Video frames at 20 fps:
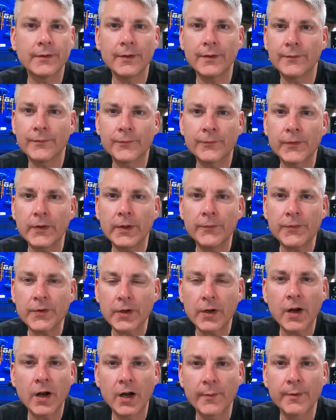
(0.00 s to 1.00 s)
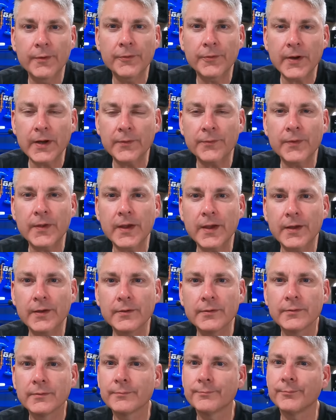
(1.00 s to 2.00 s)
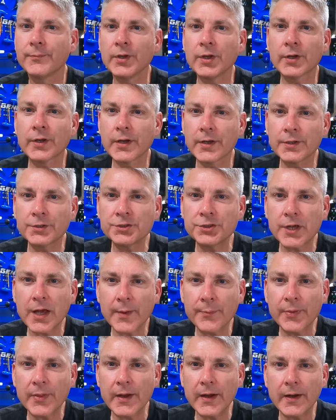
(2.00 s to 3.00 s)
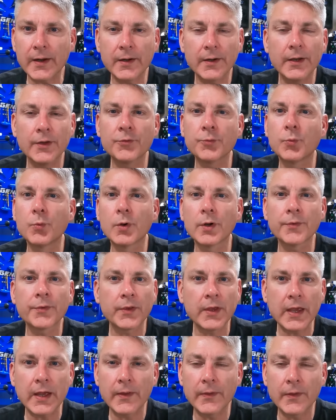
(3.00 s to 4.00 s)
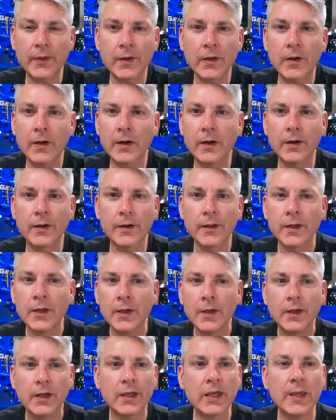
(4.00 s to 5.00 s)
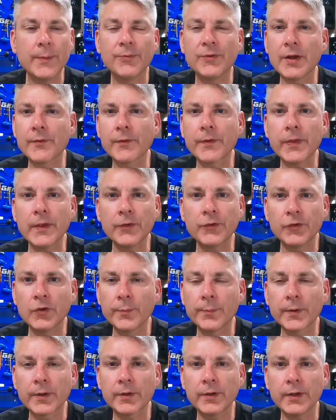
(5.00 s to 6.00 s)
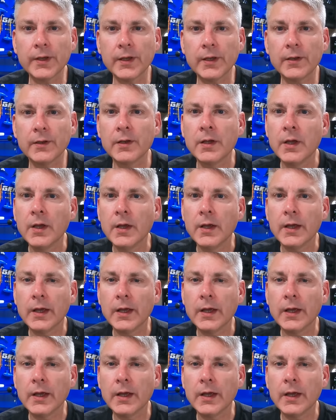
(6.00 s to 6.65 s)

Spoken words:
if you're a Harbor Freight fan, you're going to shop there. It's worth getting the card. It keeps everything super clean.